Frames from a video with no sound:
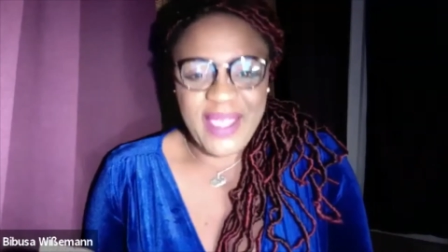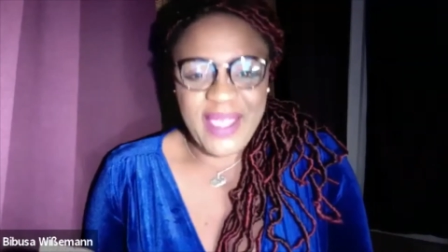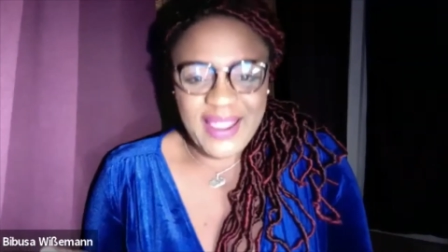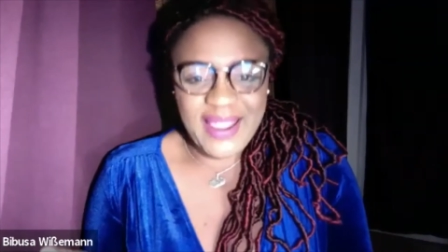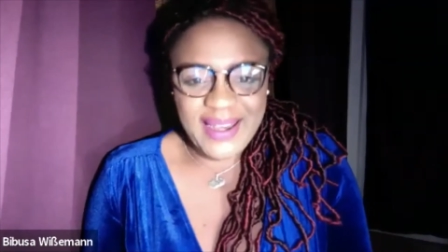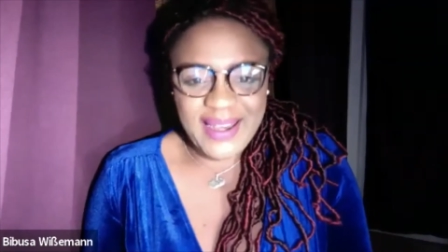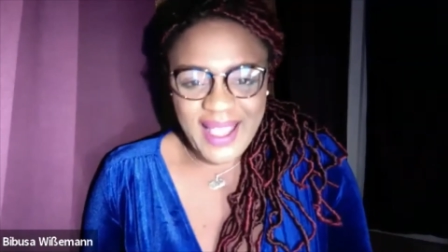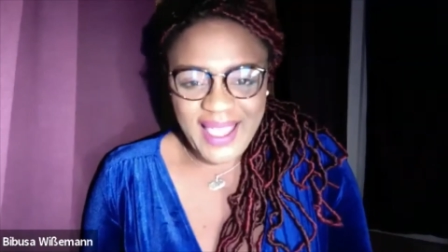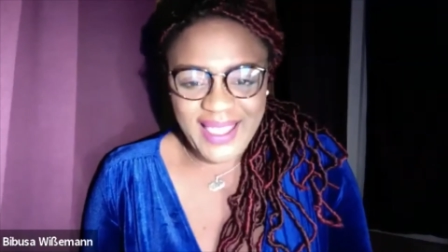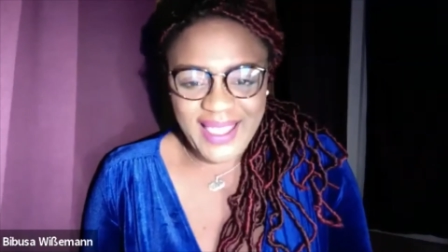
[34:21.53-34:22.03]

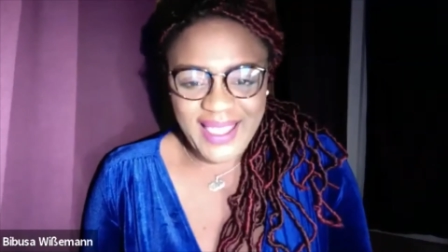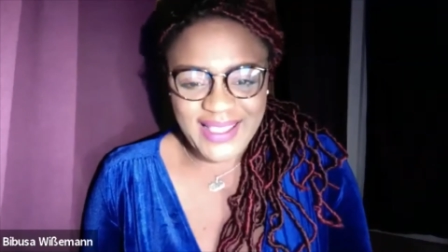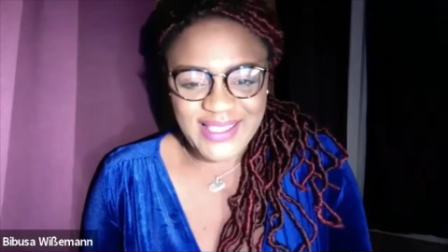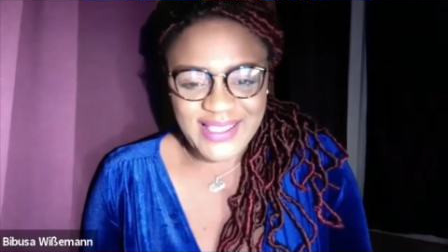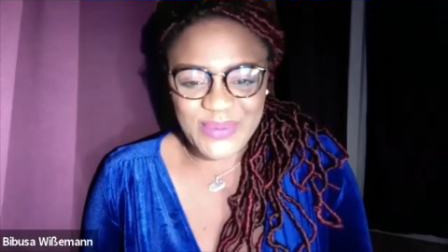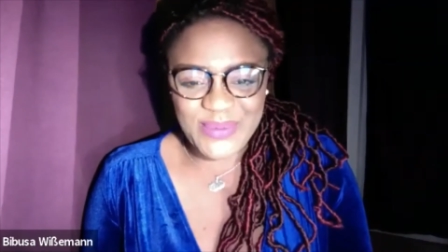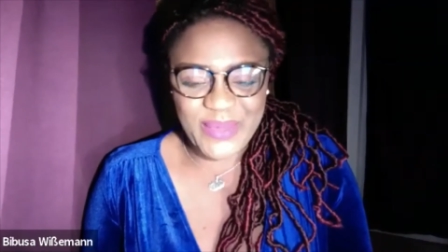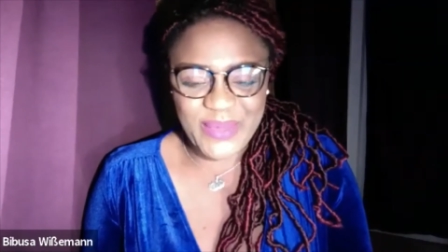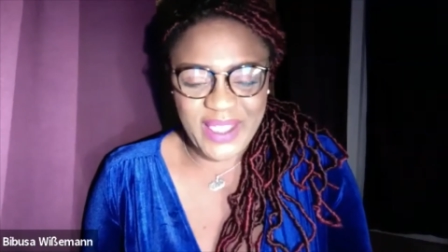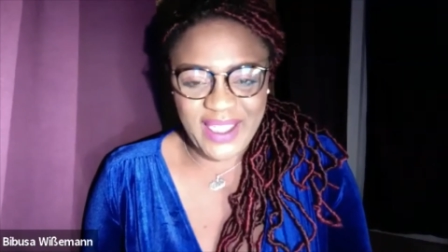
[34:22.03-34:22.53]
my
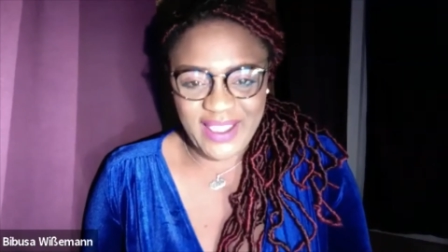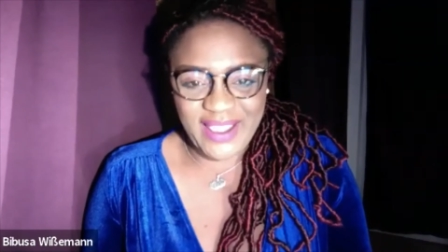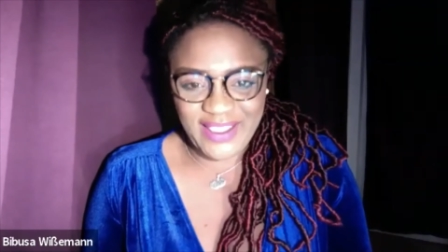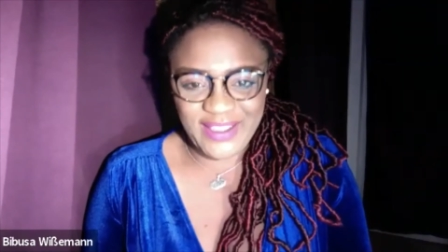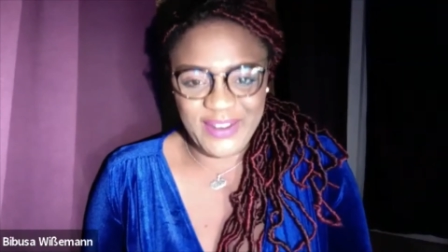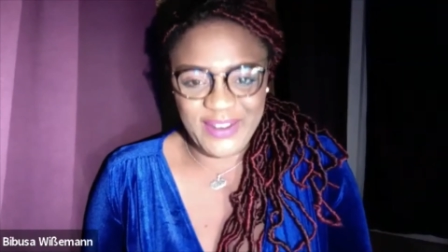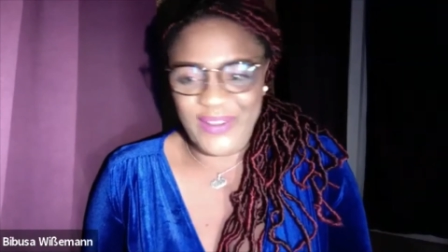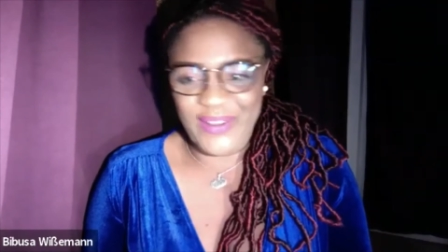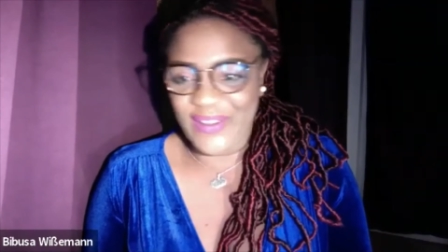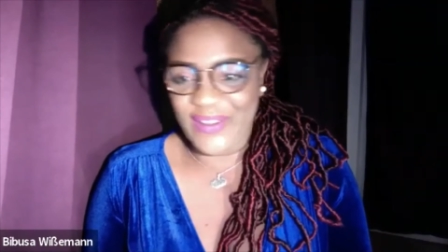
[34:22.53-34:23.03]
clients
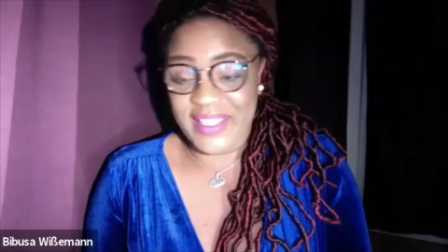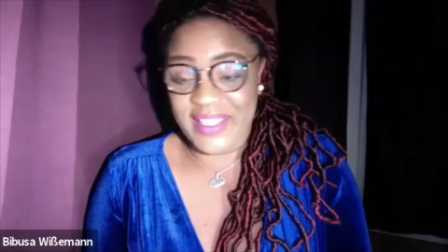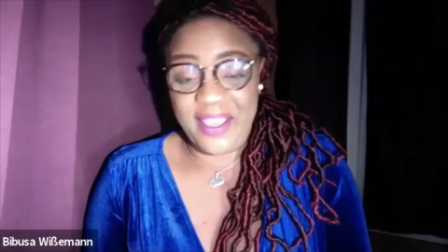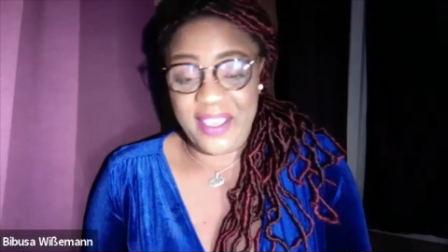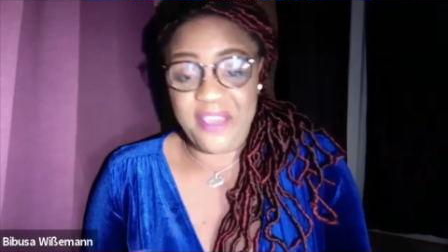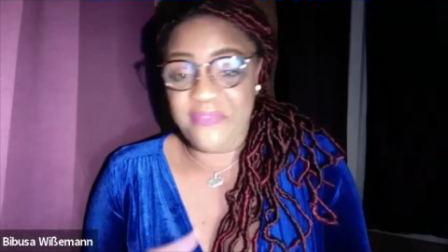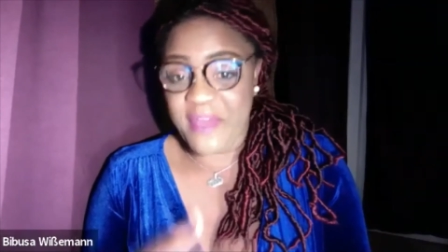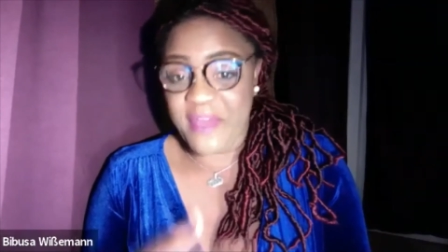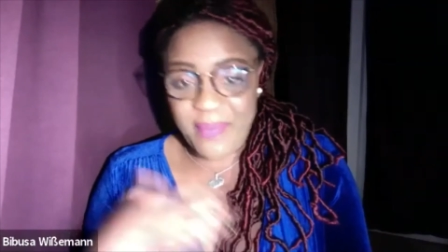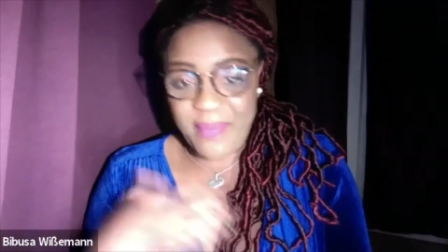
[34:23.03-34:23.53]
were,
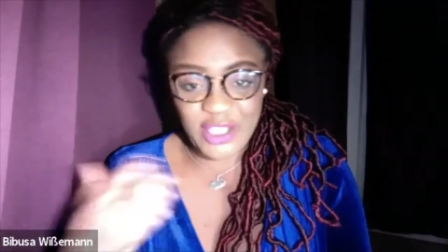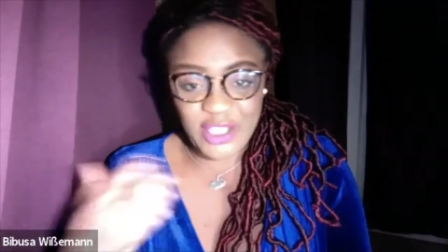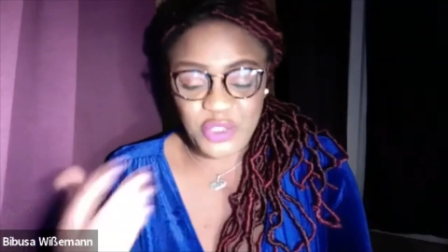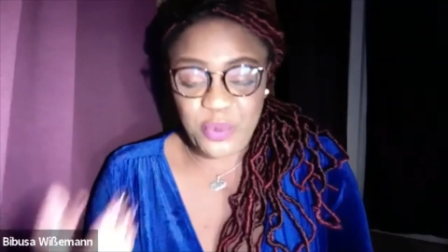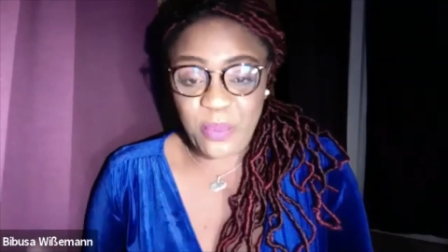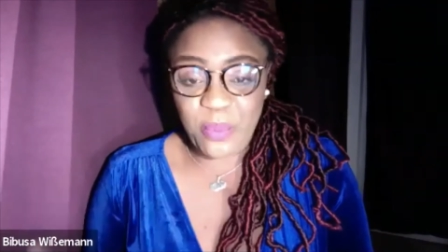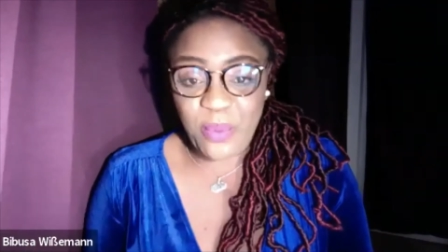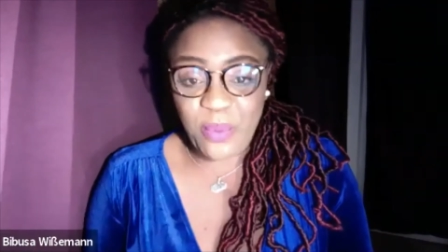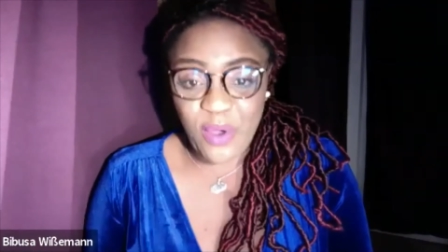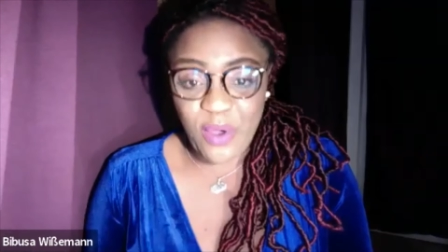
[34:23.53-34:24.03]
gave her
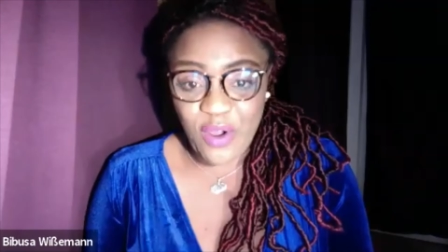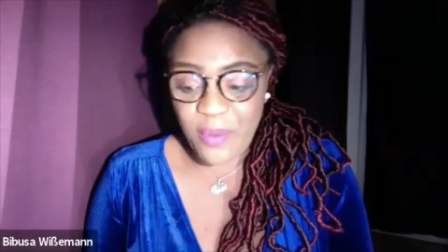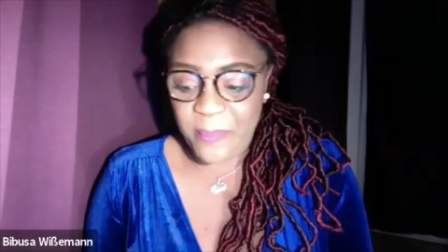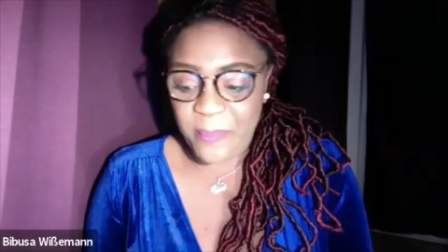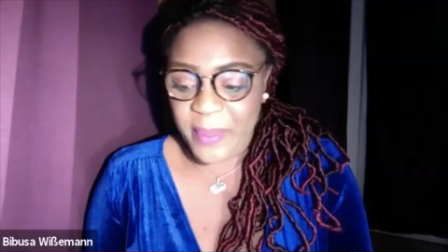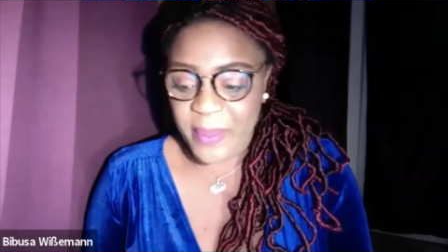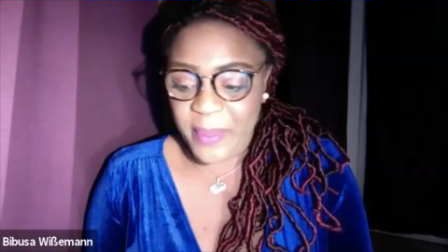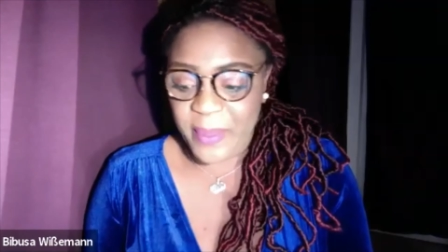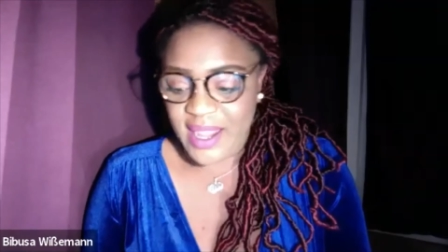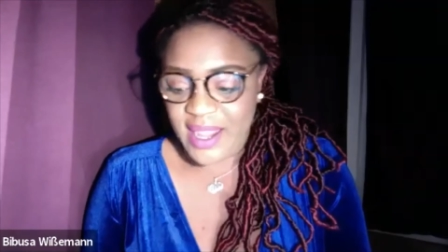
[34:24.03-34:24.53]
much
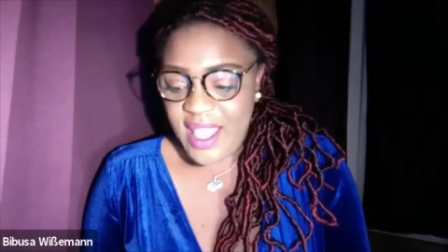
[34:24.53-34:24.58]
more.